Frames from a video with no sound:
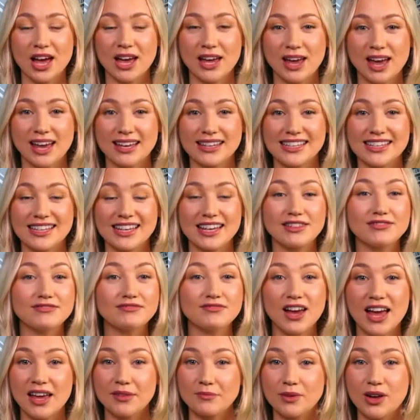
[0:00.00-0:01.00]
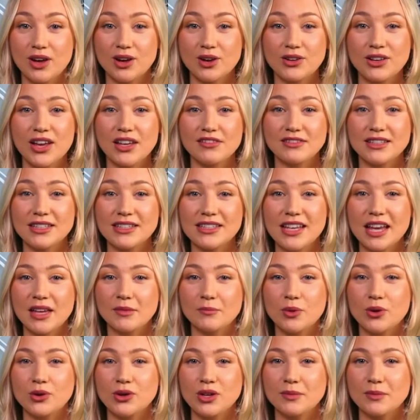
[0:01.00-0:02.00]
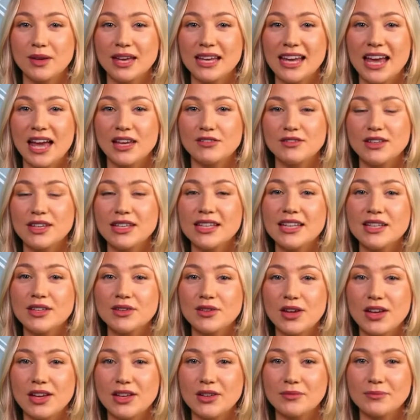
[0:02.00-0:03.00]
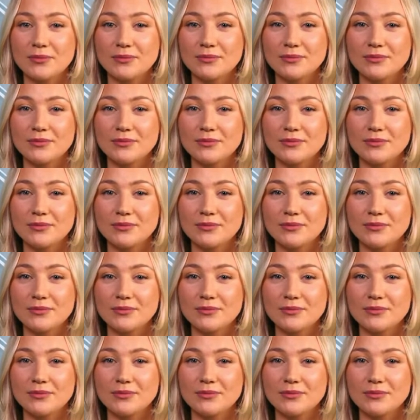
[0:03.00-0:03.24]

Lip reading: Let's see a 5-paragraph example to make everything clear.